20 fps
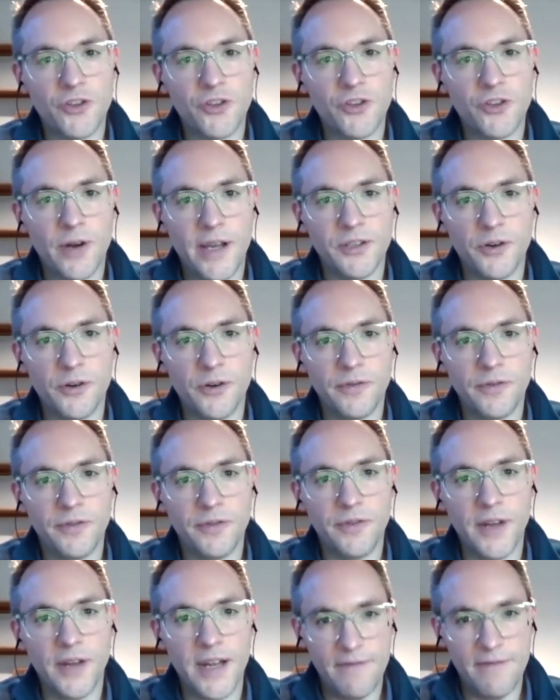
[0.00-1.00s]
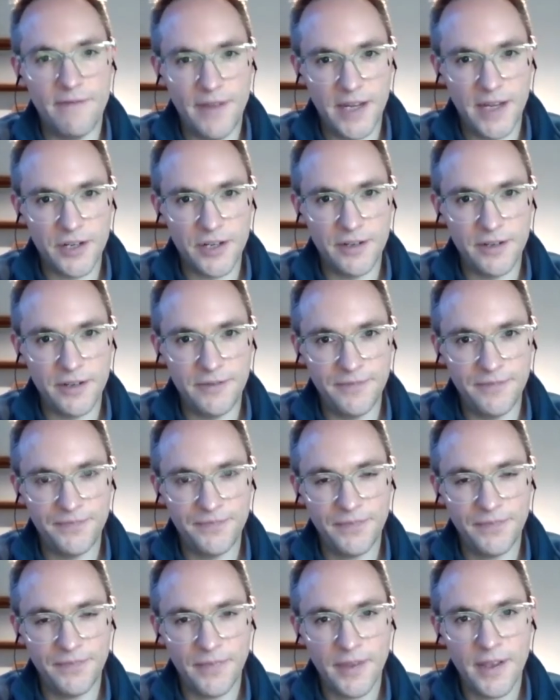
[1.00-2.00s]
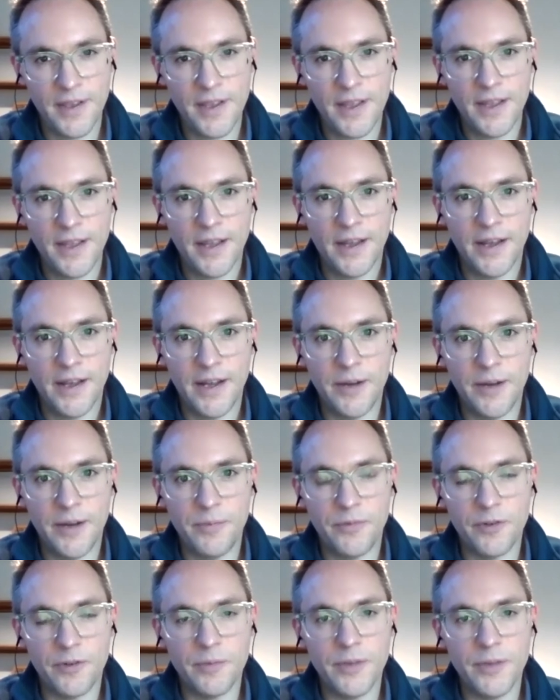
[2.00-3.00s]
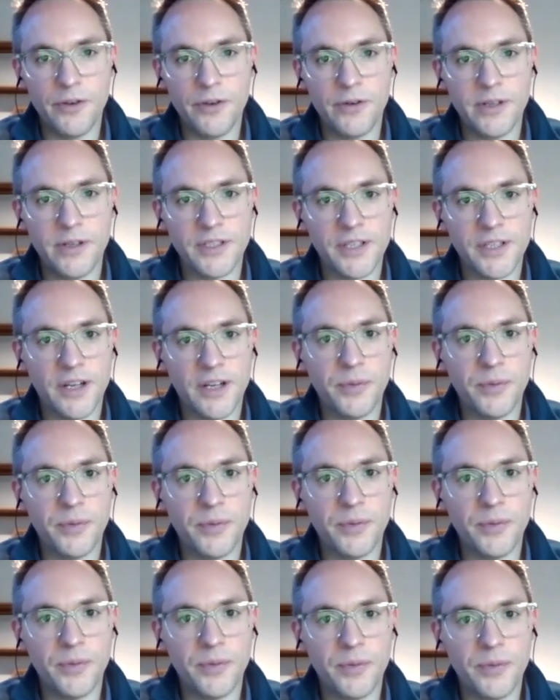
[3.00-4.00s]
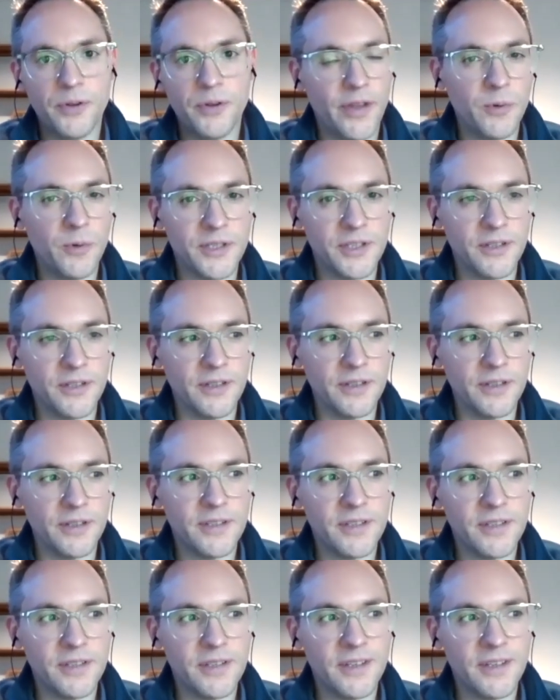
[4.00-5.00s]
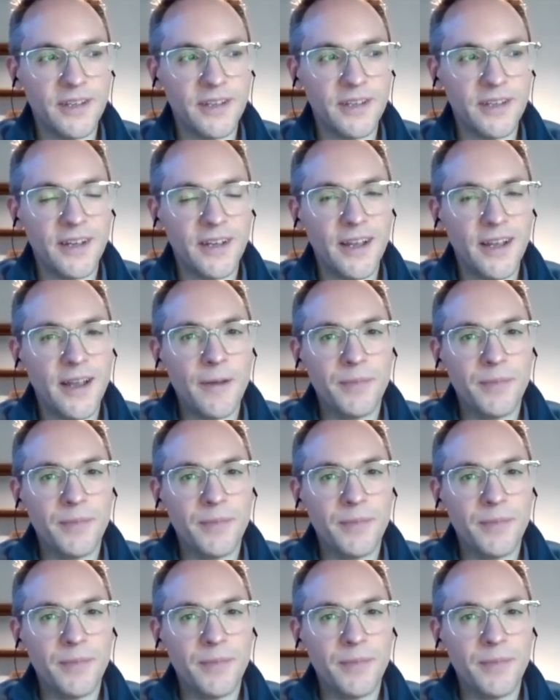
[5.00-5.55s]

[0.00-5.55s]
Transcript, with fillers: a trace of an infection um, from a urine sample, although it wasn't